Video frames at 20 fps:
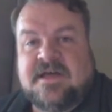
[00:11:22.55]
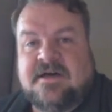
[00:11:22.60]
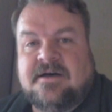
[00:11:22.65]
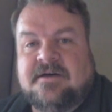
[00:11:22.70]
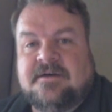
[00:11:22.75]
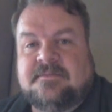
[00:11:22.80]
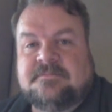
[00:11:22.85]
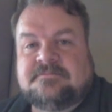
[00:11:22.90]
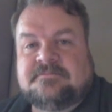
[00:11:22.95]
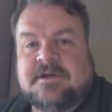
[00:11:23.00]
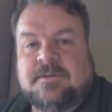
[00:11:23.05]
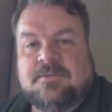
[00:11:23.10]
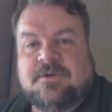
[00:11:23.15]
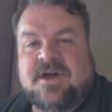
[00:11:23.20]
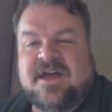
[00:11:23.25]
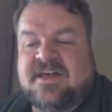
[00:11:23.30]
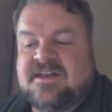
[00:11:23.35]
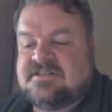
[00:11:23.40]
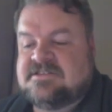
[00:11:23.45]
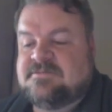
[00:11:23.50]
I'm going
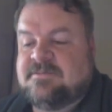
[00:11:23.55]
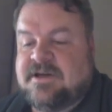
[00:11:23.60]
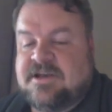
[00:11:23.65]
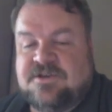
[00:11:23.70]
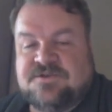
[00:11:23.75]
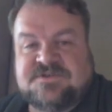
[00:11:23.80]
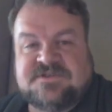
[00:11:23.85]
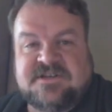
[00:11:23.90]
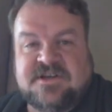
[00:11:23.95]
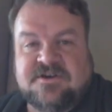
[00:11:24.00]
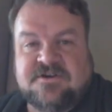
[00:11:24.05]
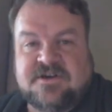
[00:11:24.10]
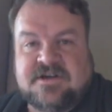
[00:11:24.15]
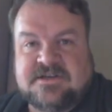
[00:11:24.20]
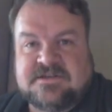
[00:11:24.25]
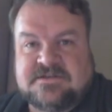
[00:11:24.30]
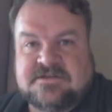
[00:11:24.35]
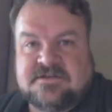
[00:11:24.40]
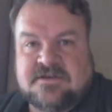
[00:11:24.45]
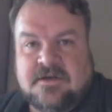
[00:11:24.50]
to add it to my new
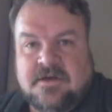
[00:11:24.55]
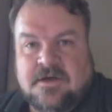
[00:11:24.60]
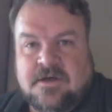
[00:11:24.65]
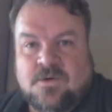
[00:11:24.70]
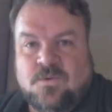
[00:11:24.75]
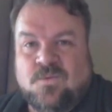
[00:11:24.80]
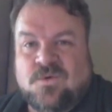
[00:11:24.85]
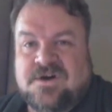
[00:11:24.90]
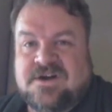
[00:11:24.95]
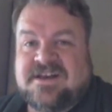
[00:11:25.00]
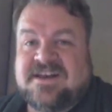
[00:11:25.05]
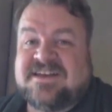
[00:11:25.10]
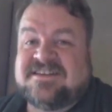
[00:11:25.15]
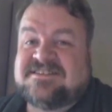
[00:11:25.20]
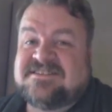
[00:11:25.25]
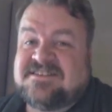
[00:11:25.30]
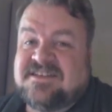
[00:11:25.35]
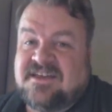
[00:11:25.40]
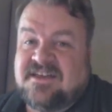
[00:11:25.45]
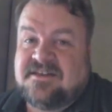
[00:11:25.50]
series, Where Can I
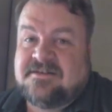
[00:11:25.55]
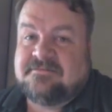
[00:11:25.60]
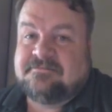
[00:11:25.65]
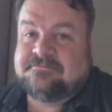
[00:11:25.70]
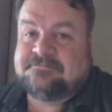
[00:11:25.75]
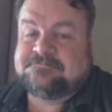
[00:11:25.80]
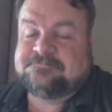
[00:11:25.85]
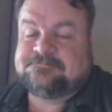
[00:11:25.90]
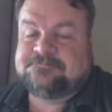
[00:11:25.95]
Stick It?